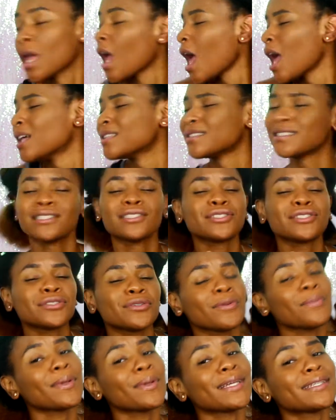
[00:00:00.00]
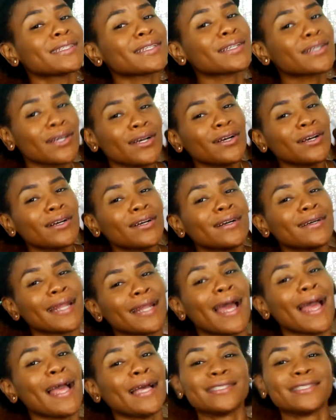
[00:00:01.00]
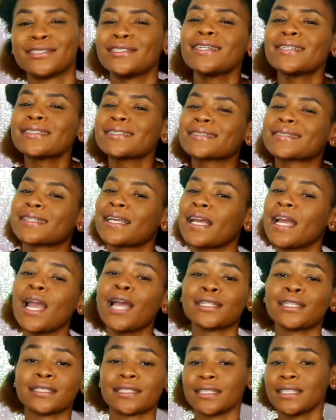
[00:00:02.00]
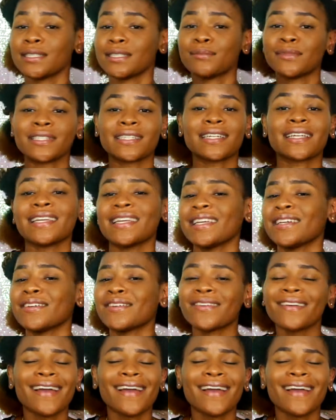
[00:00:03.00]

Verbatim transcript: Since you've been gone, just seem to get